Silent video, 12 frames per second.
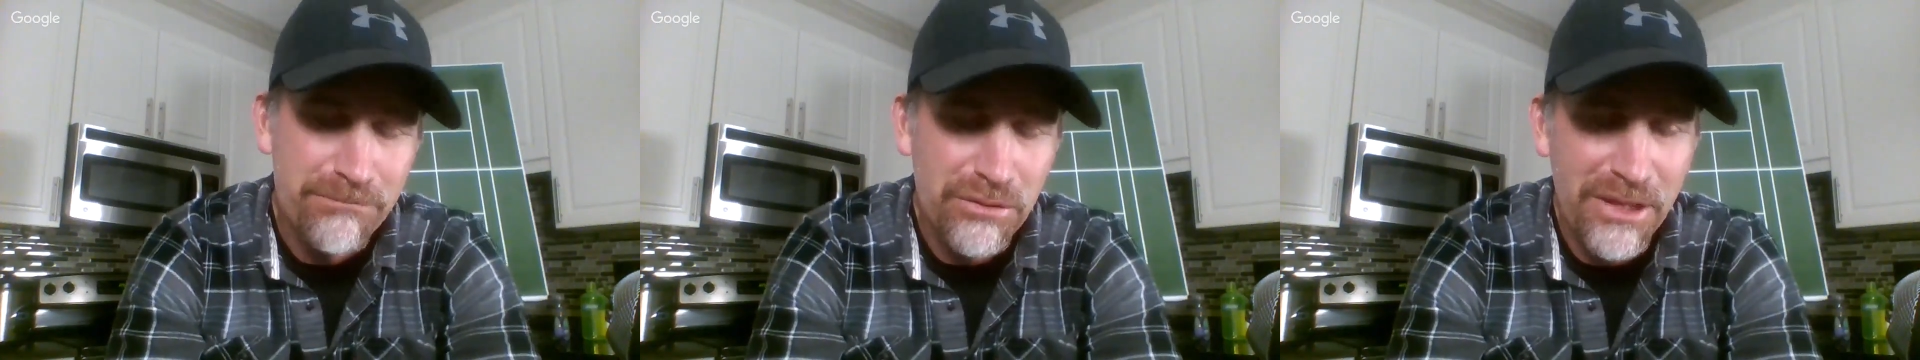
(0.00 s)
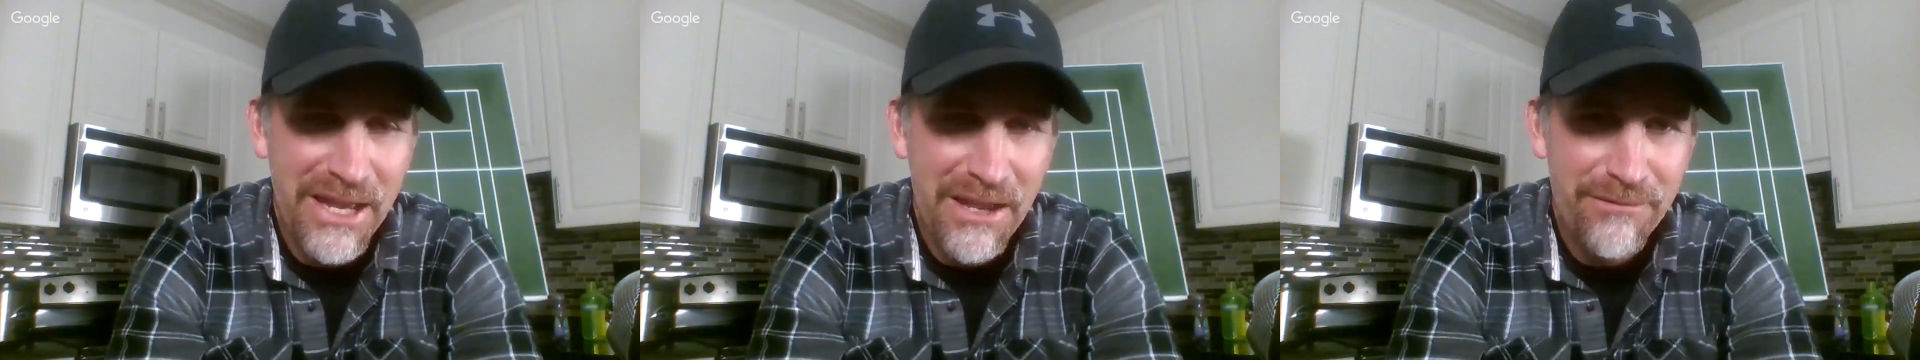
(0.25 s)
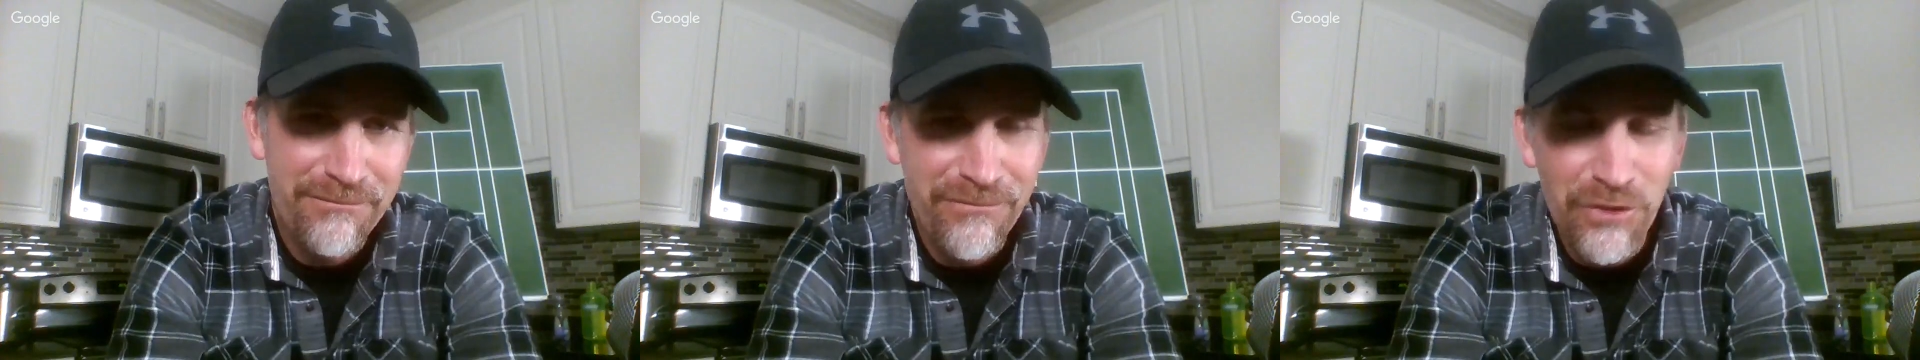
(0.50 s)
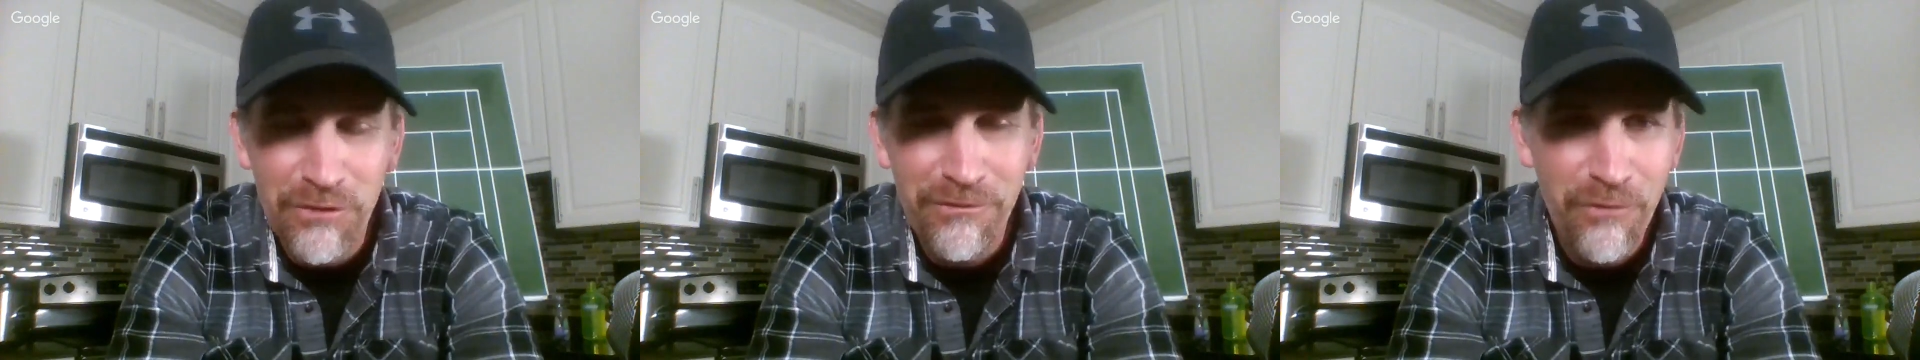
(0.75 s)
play
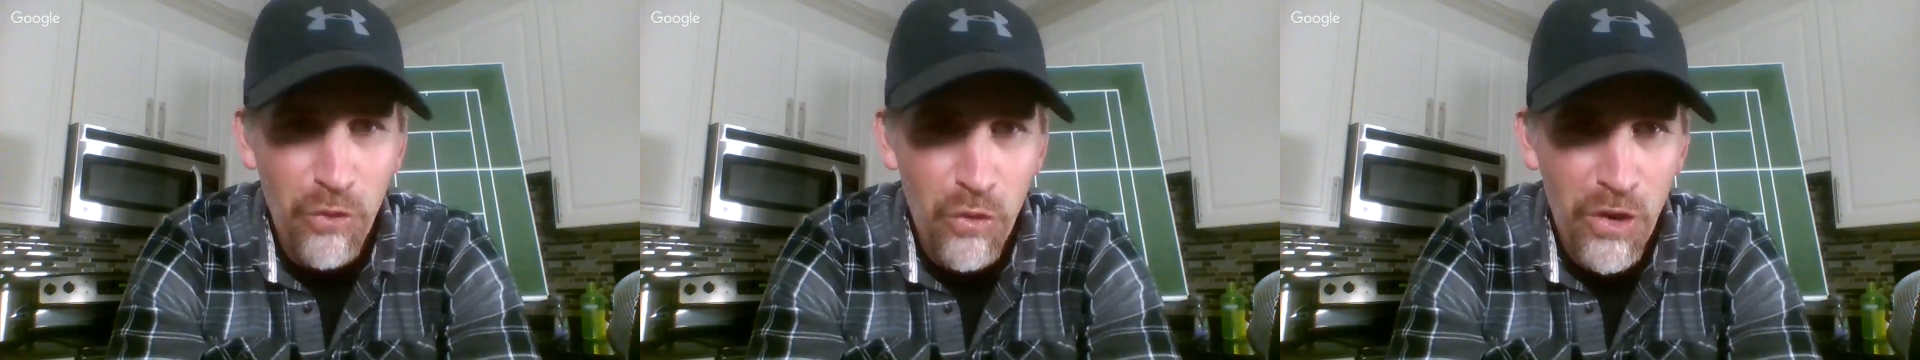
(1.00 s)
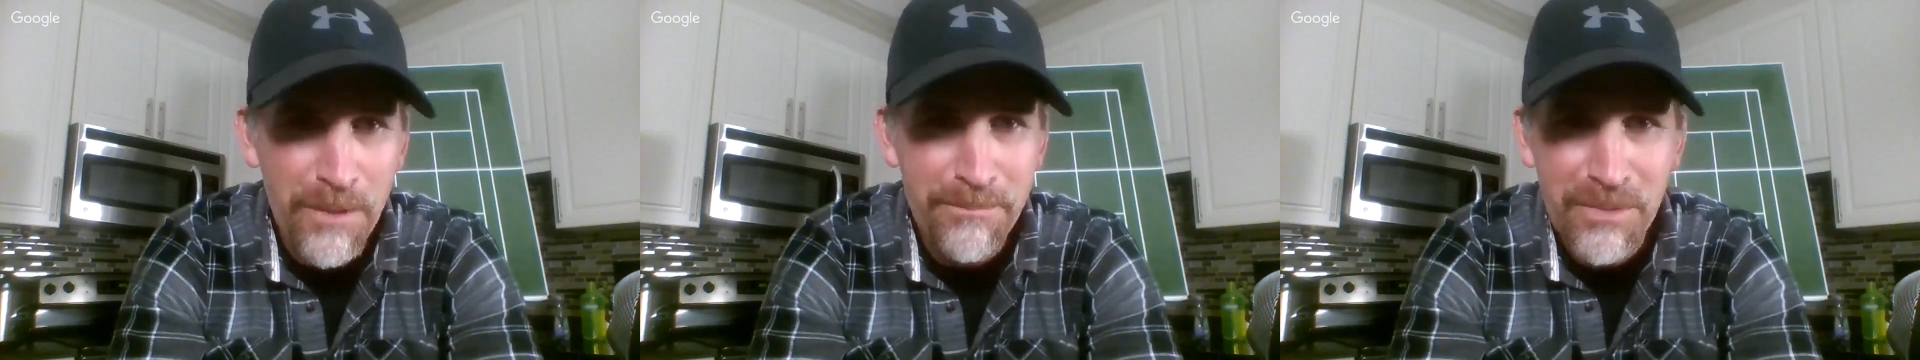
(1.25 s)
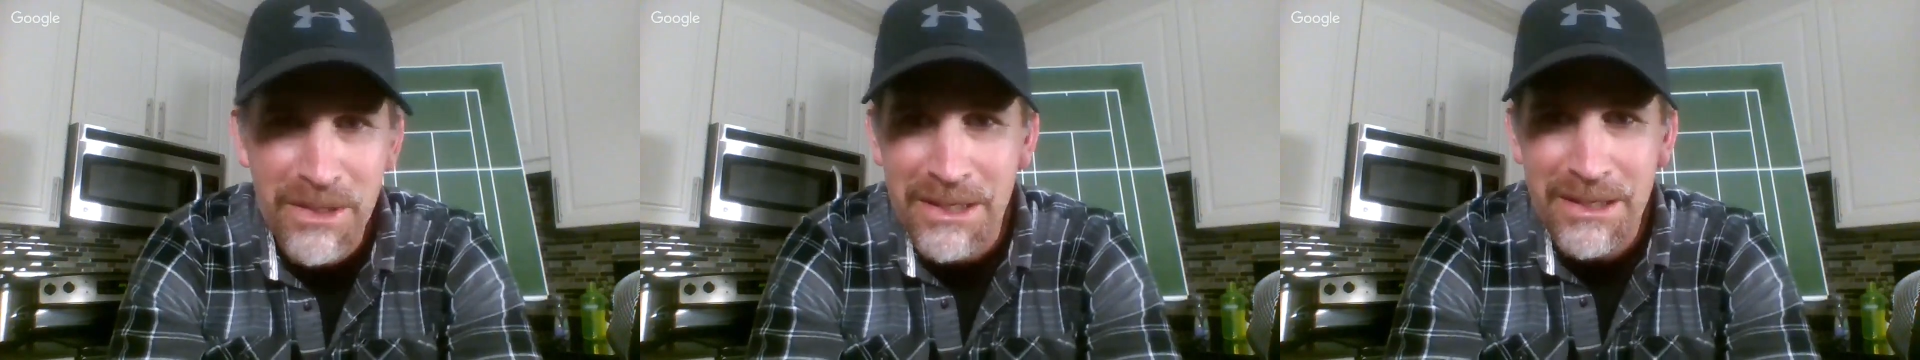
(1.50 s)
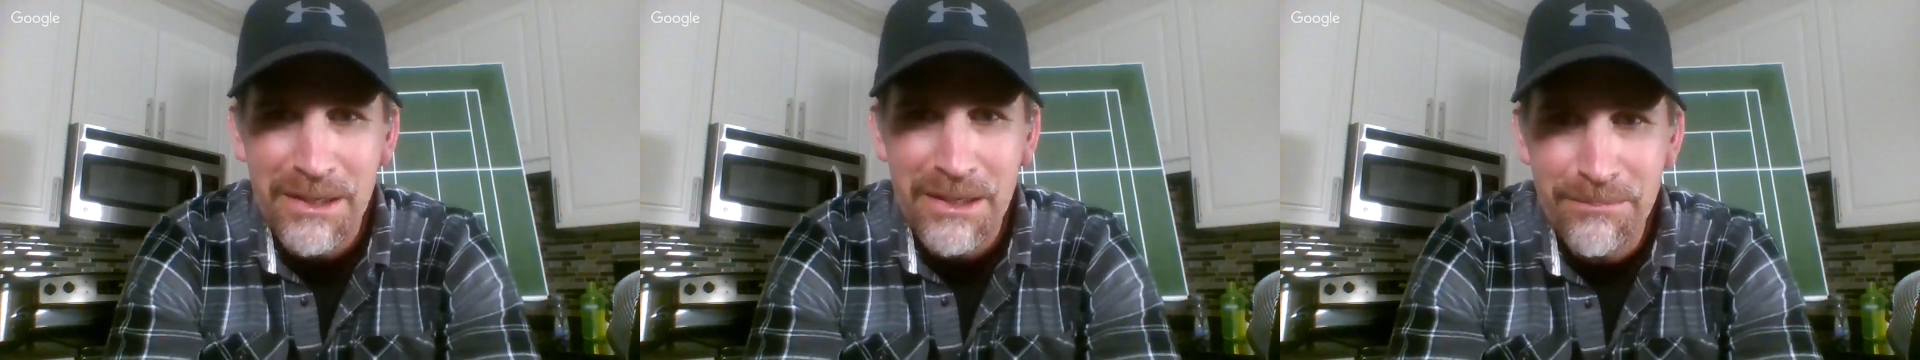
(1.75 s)
full form,
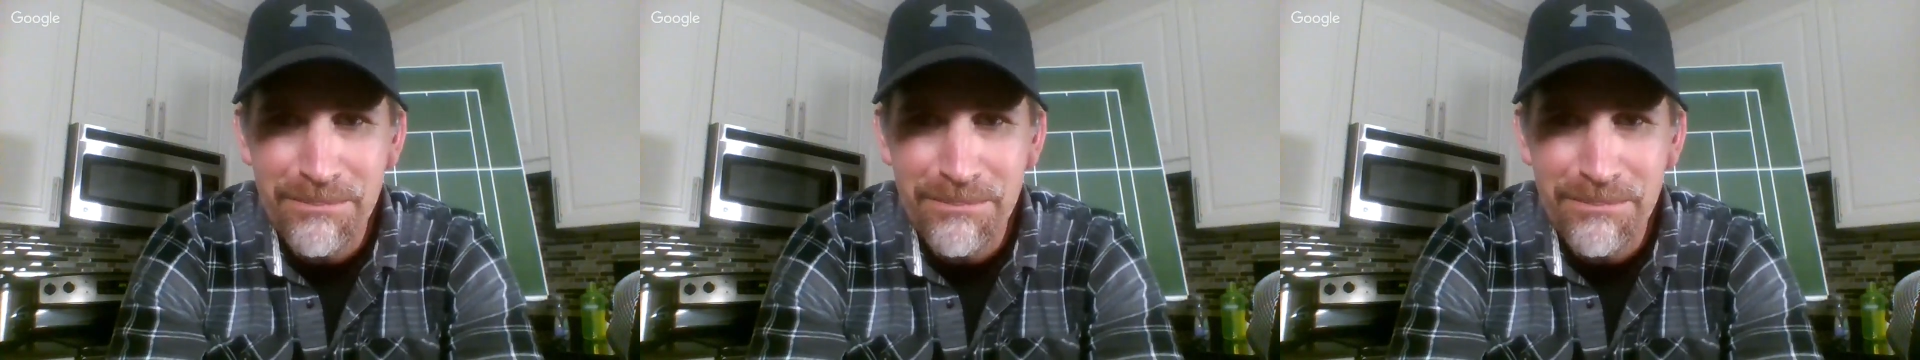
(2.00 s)
uh,